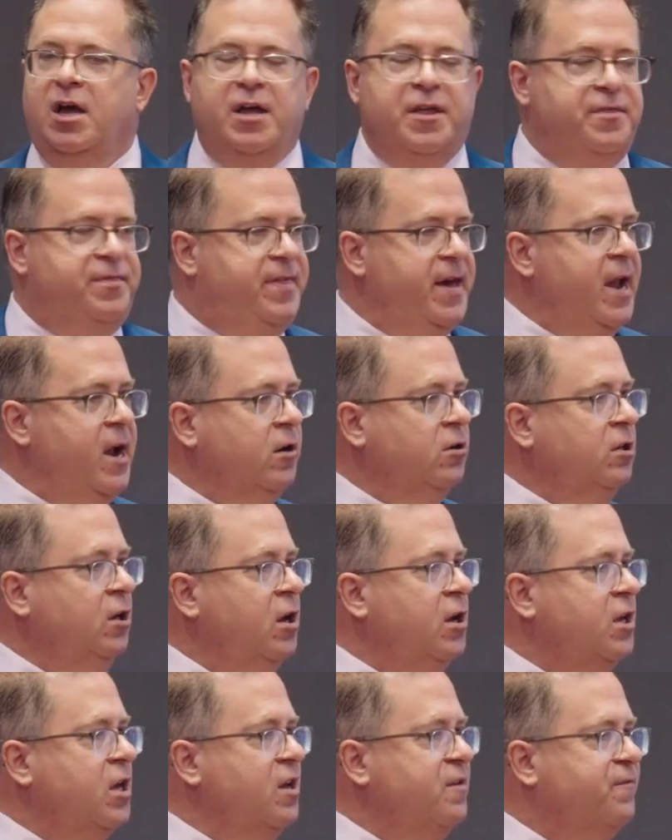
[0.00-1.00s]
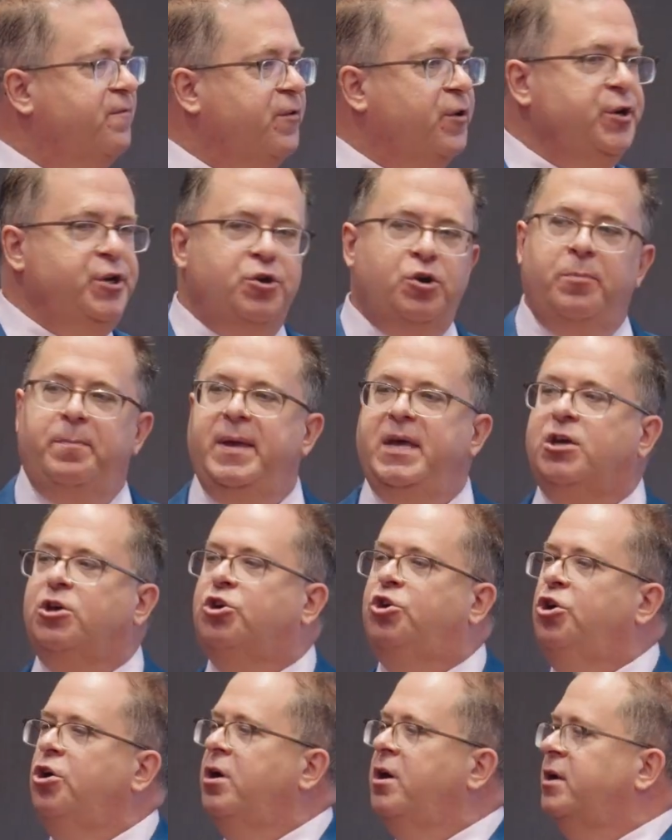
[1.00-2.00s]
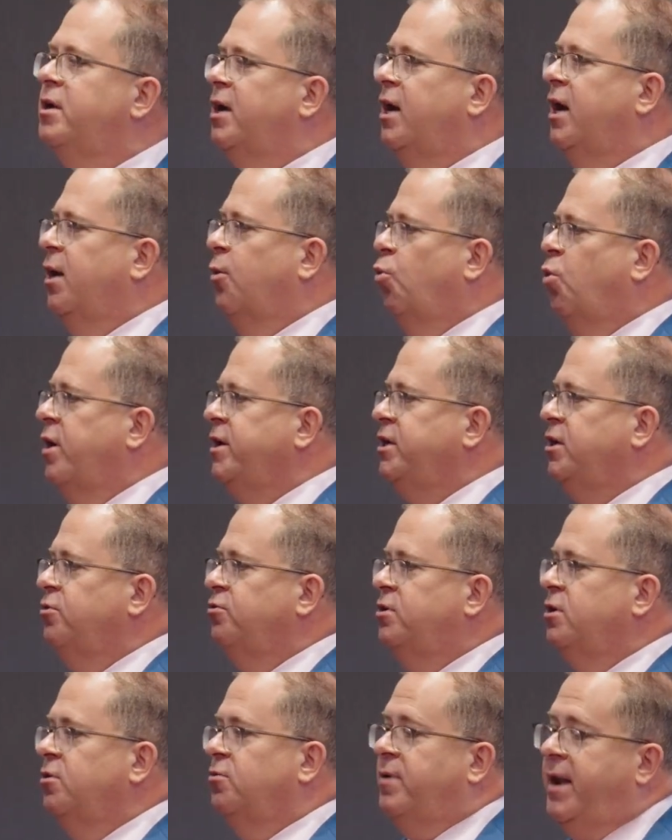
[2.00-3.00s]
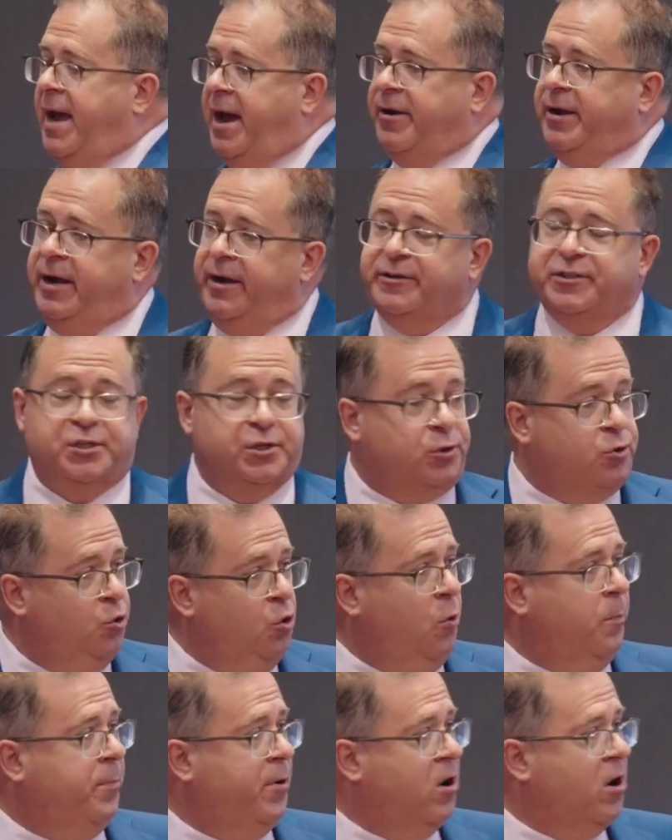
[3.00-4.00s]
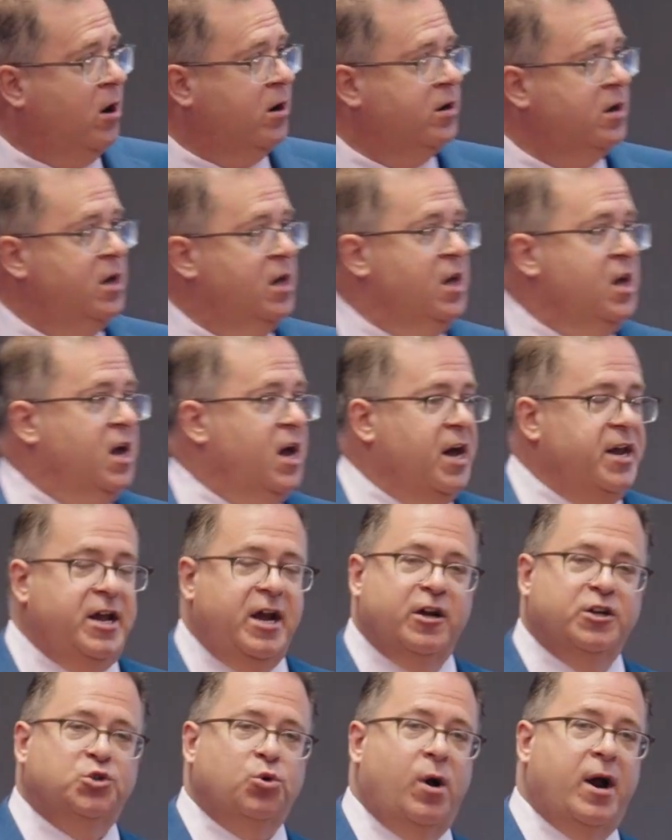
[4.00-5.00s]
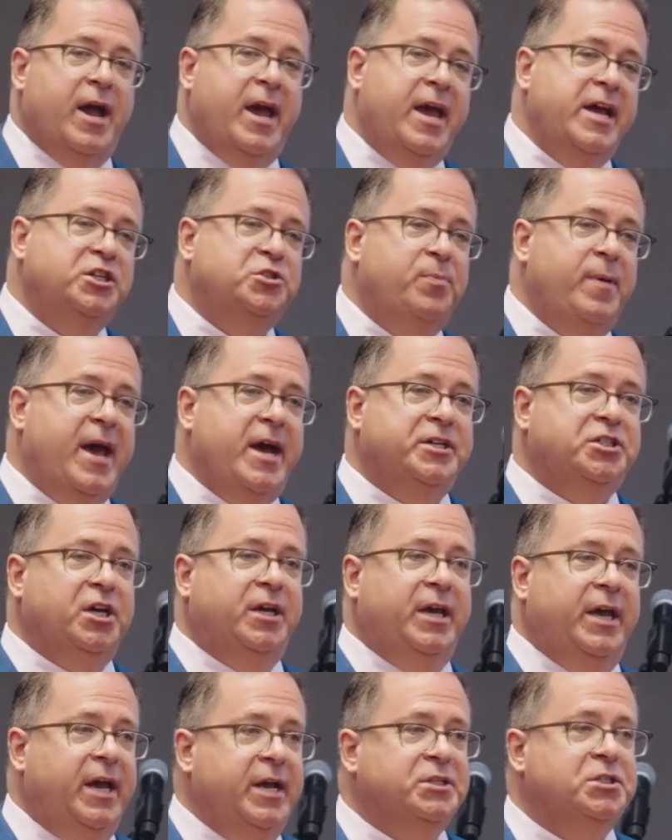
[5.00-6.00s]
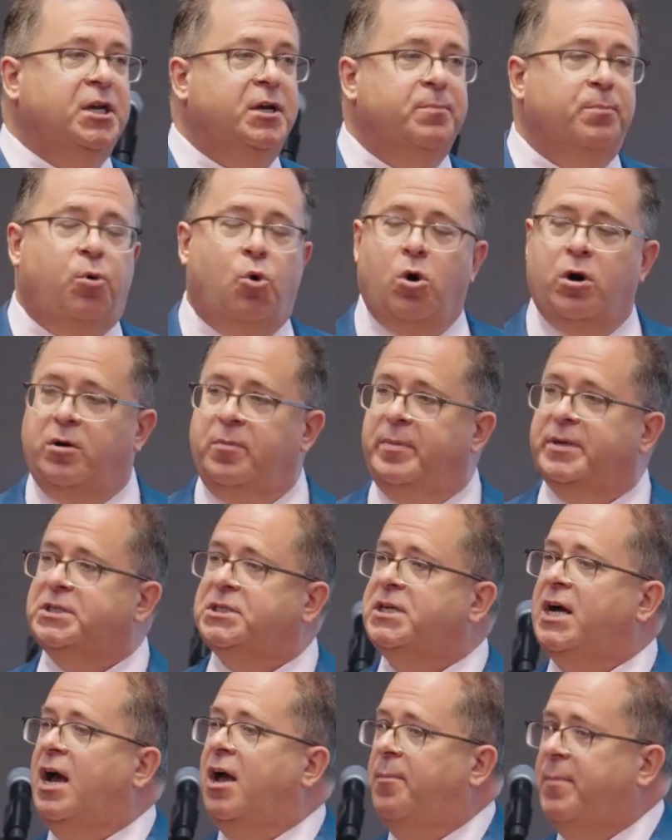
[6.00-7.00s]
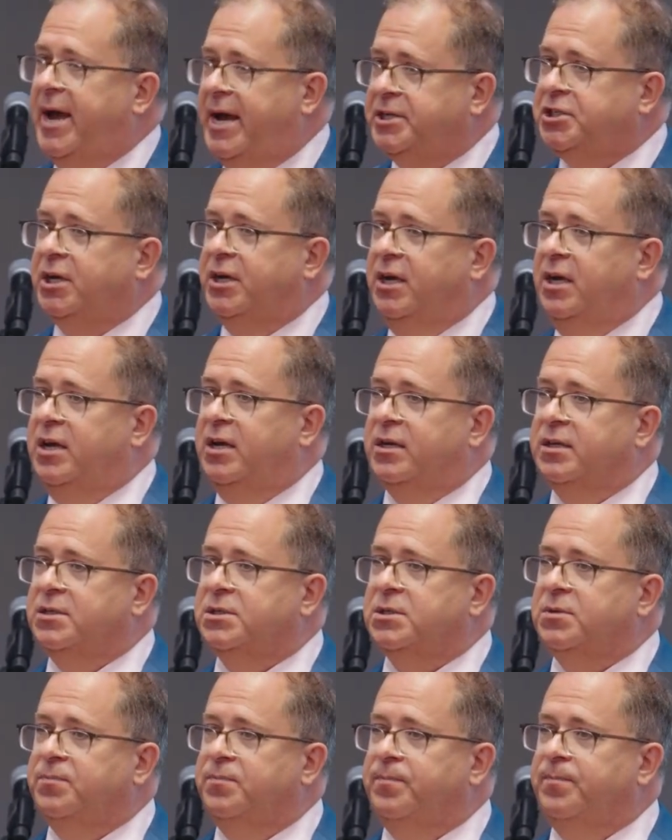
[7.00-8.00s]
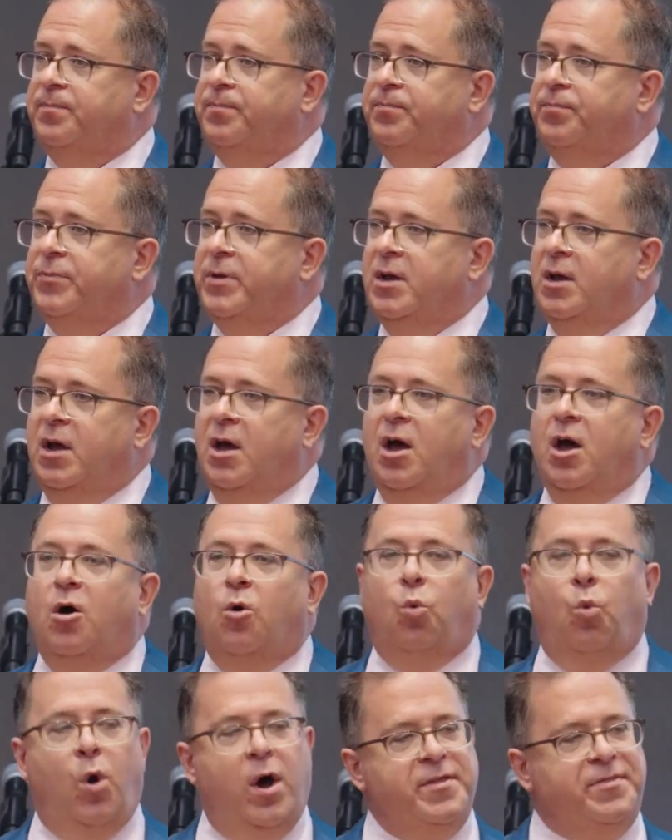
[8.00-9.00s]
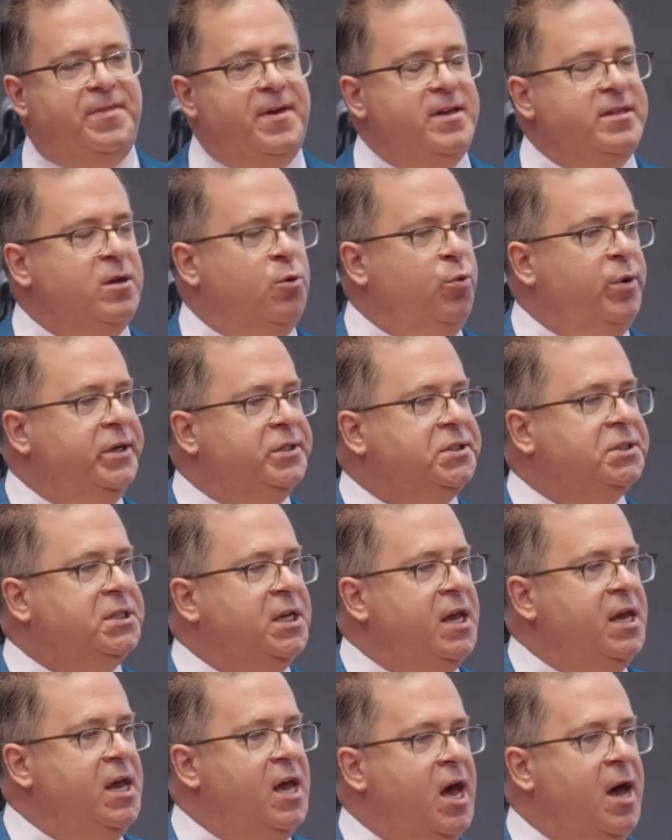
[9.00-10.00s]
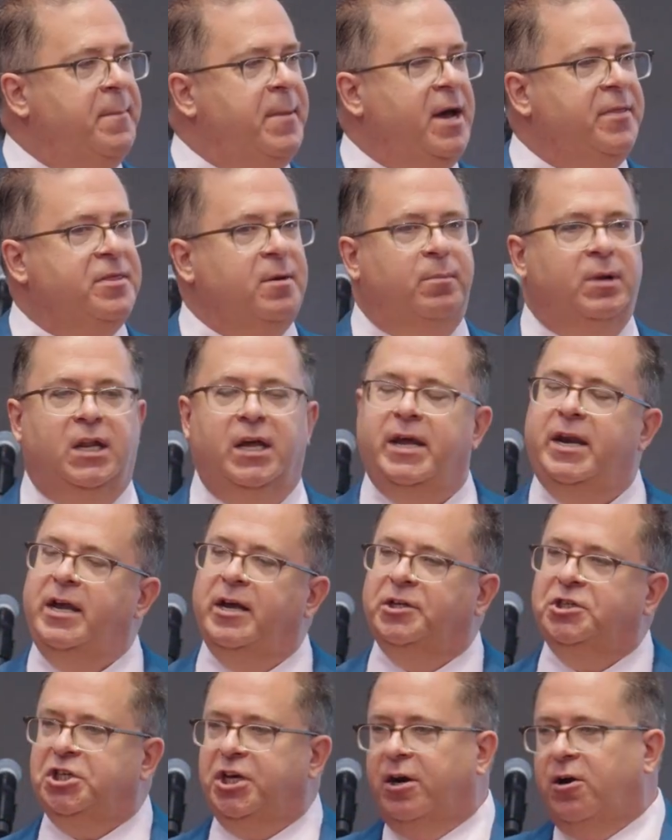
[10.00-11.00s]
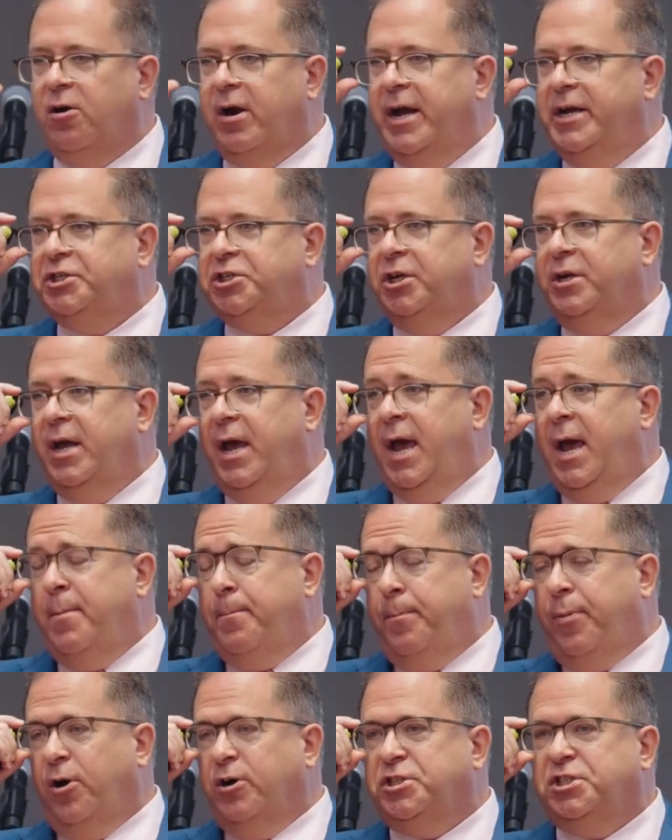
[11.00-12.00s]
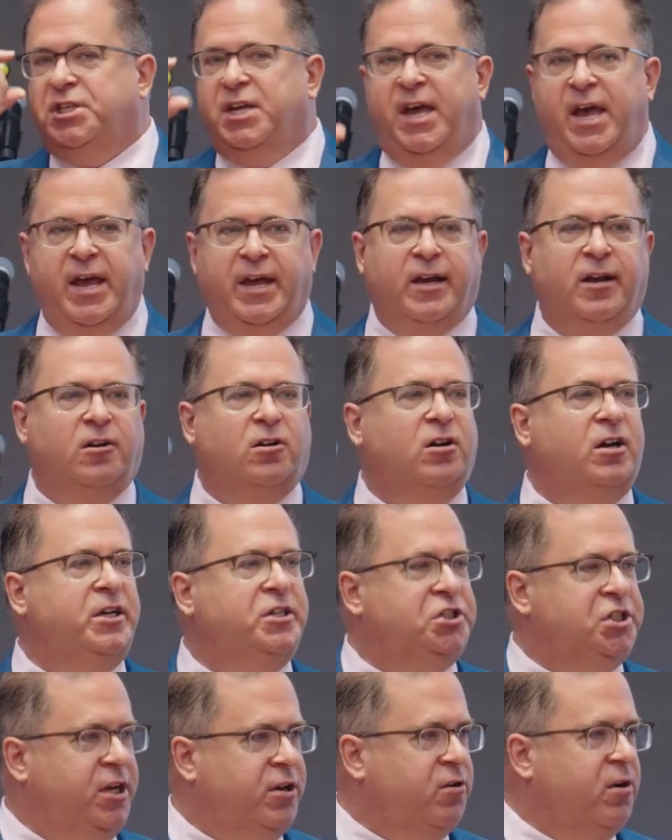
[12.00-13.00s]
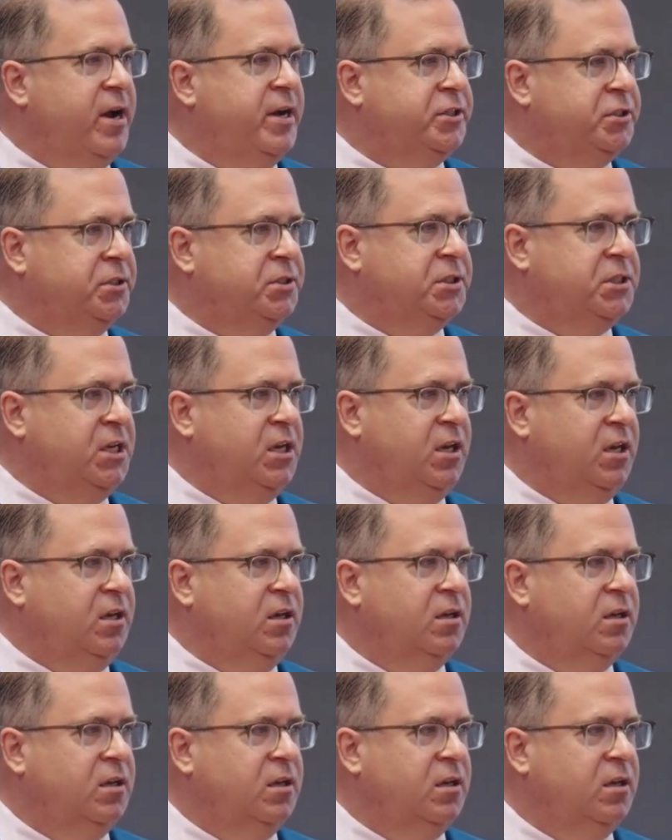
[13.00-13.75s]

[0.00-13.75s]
They are looking for you to be good at what you do. Now, here's the cool part. And here's where age matching isn't important, but style matching is. One thing that we see about the millennial generation, and particularly Generation Z,